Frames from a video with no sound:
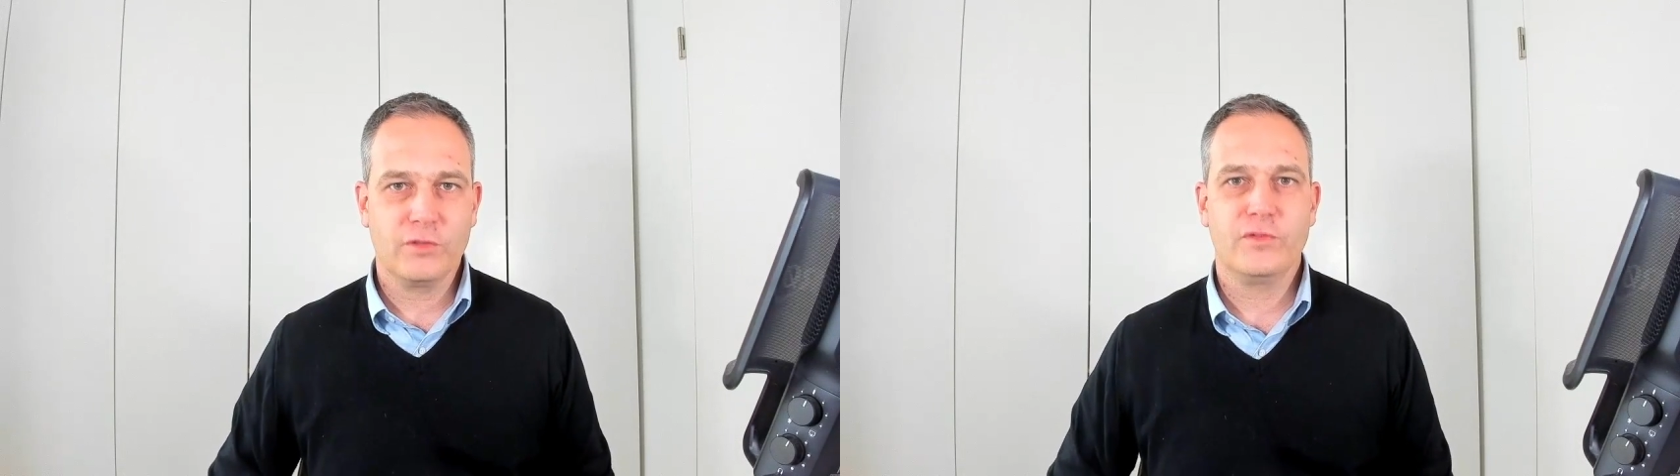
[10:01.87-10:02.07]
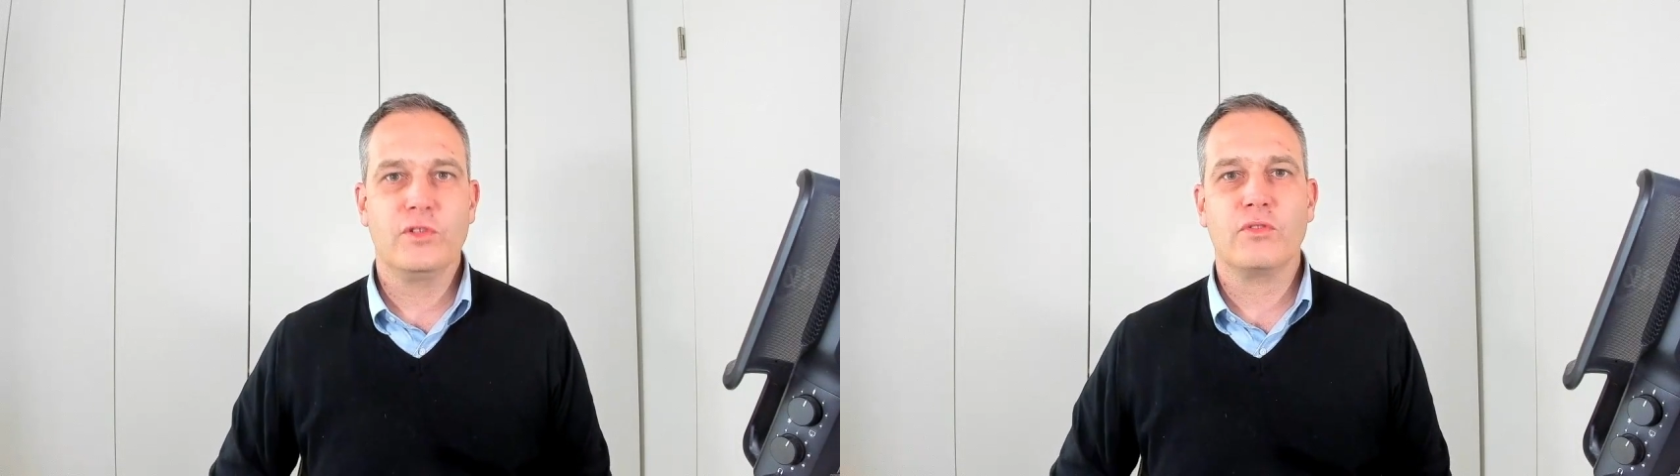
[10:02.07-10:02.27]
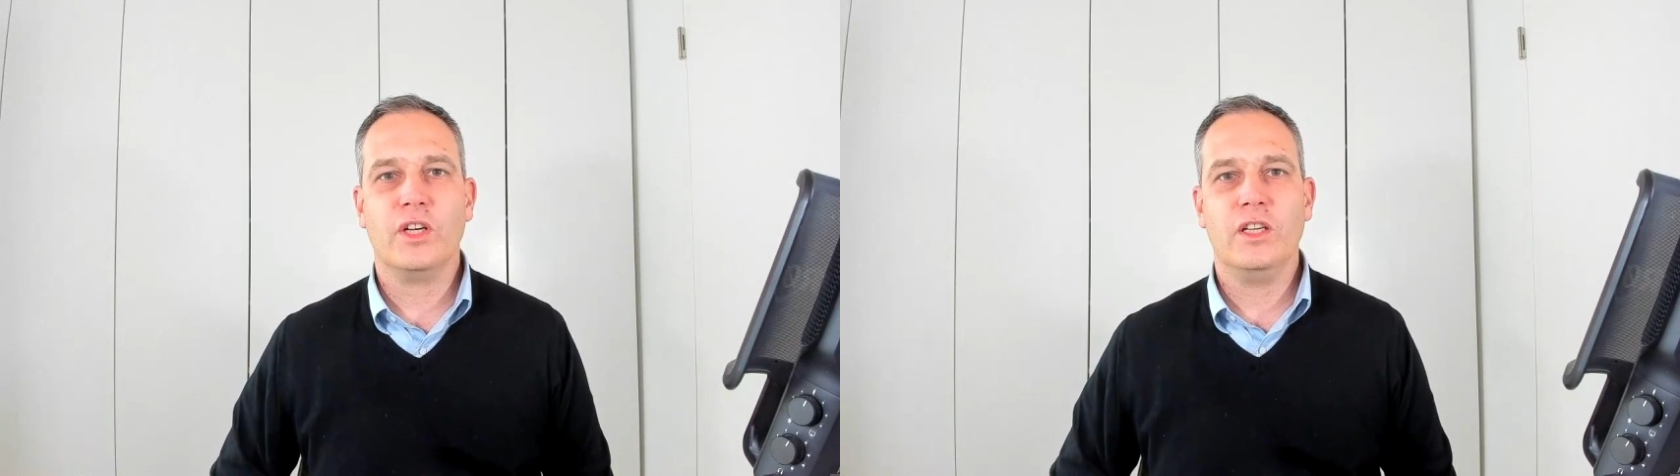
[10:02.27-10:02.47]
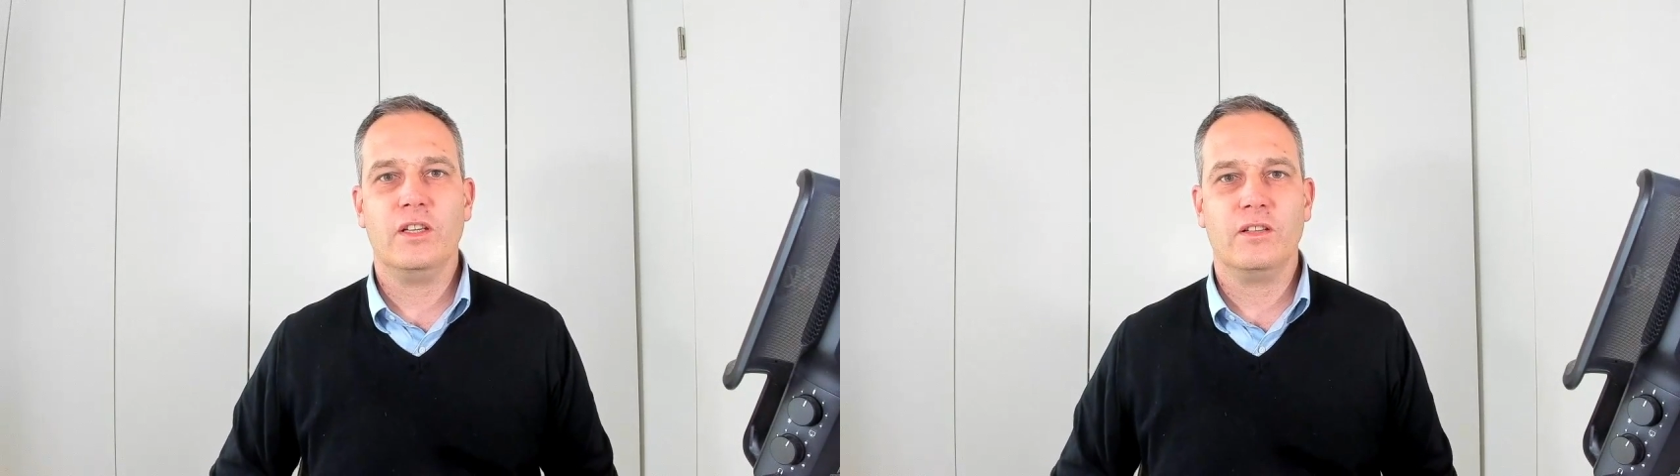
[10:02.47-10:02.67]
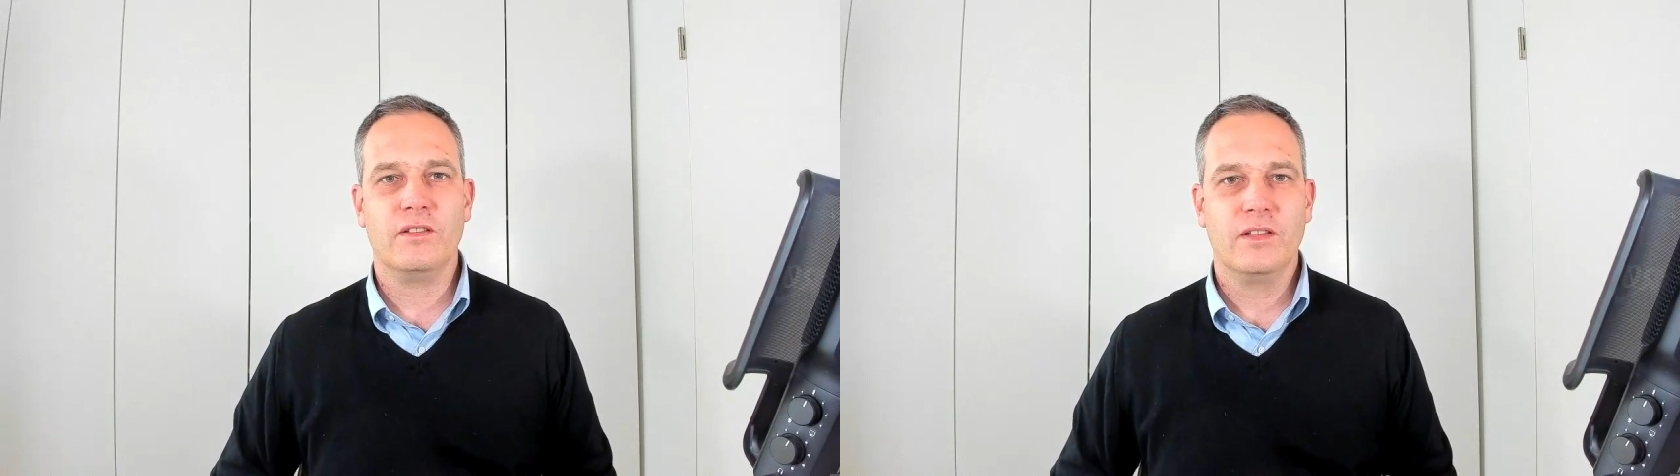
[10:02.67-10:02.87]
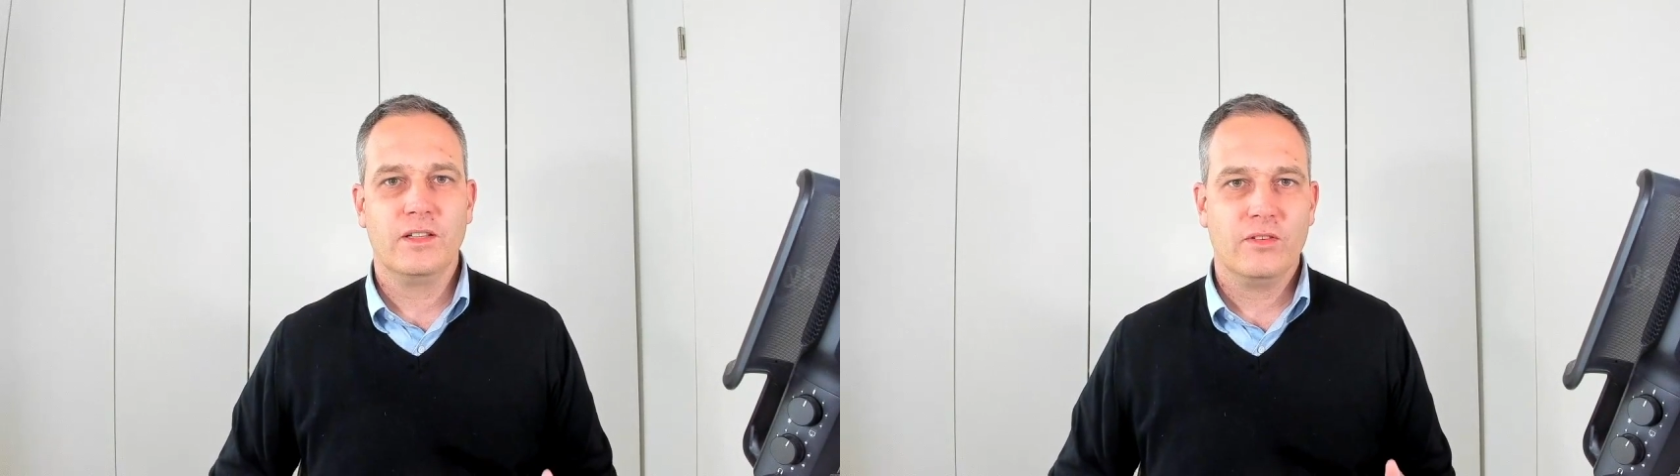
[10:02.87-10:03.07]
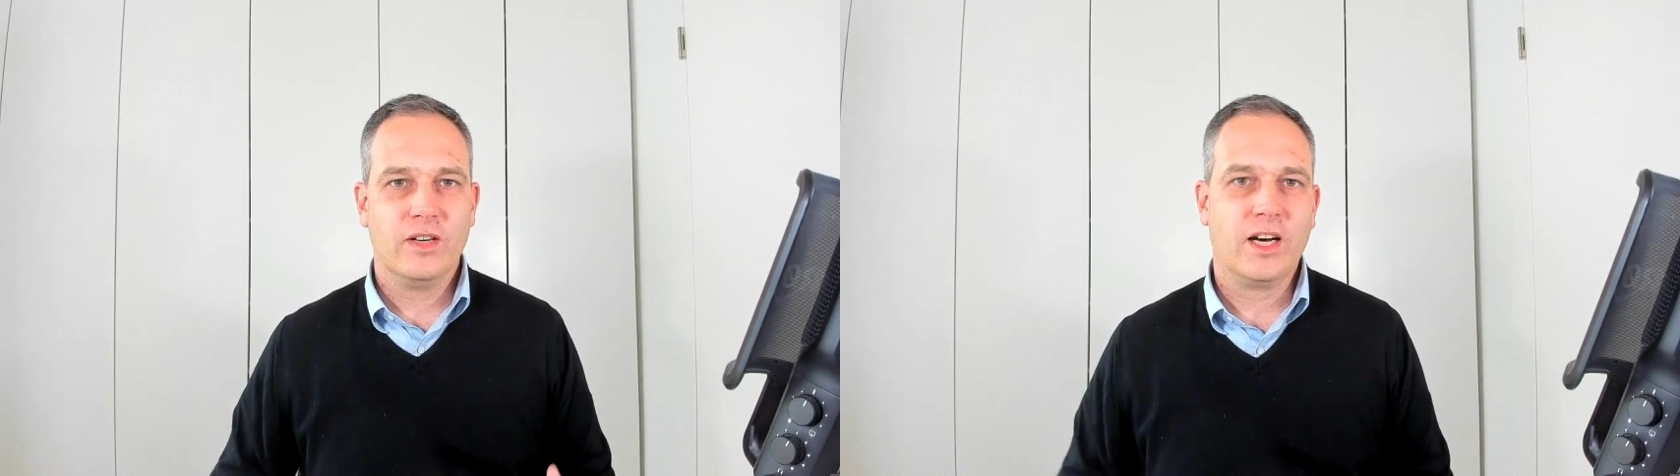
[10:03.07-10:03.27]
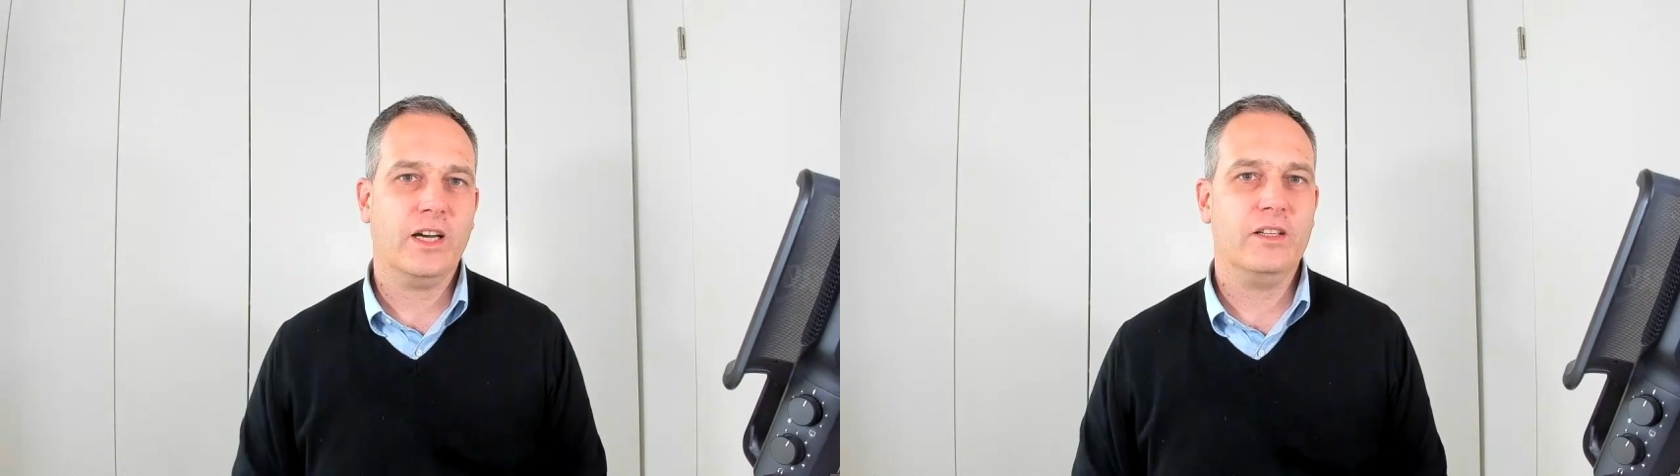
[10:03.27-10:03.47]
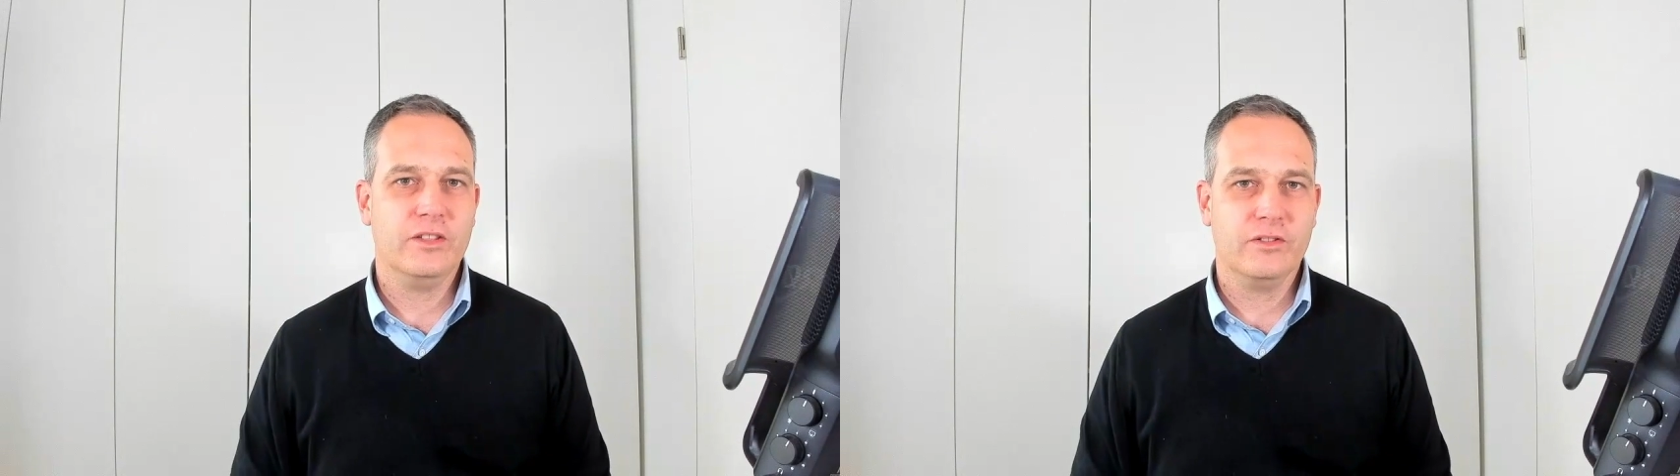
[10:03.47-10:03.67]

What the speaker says: of Ukrainian highly